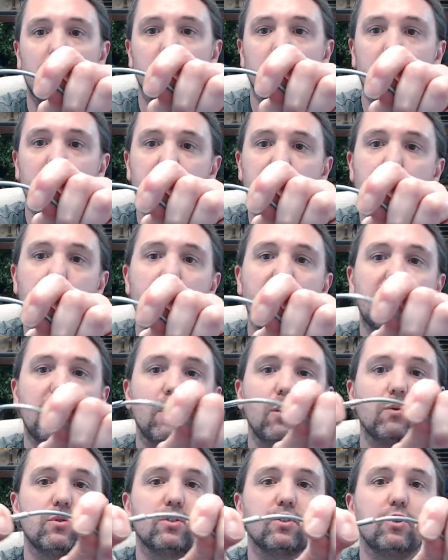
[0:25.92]
Just mate
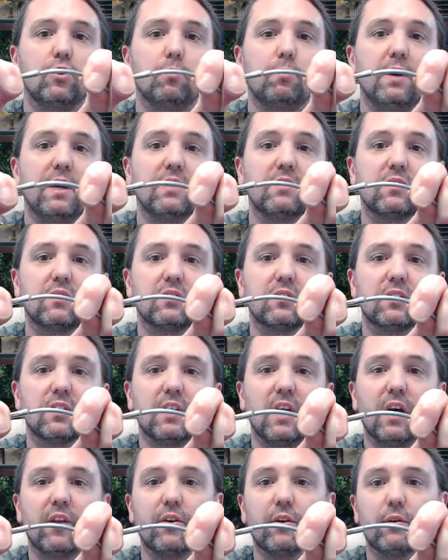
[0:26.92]
those two pieces
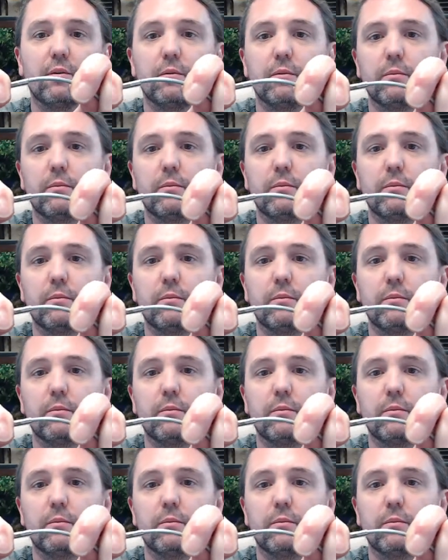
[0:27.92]
together.